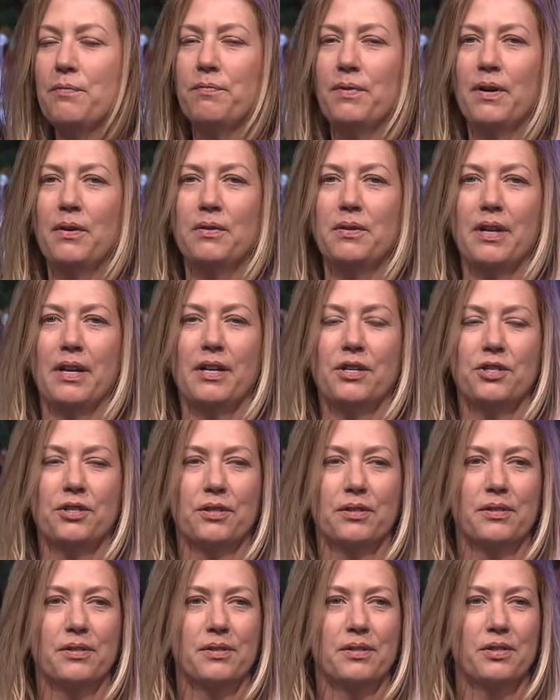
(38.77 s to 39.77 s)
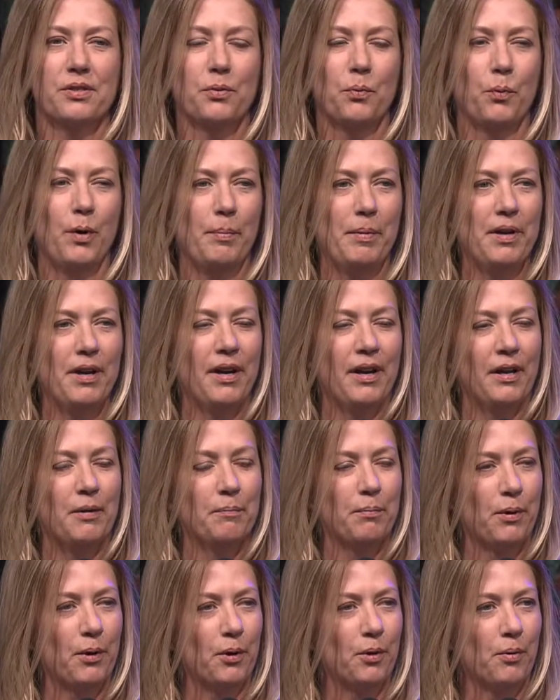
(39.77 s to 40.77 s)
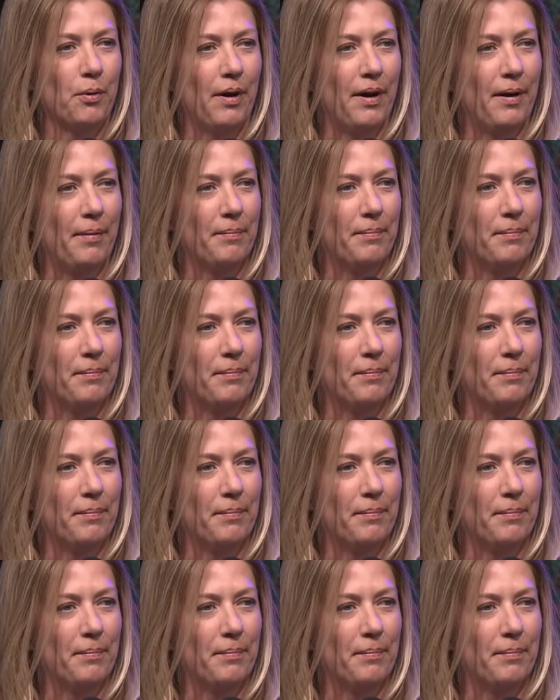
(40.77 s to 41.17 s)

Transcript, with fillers: Foundation's Women Hunt Program.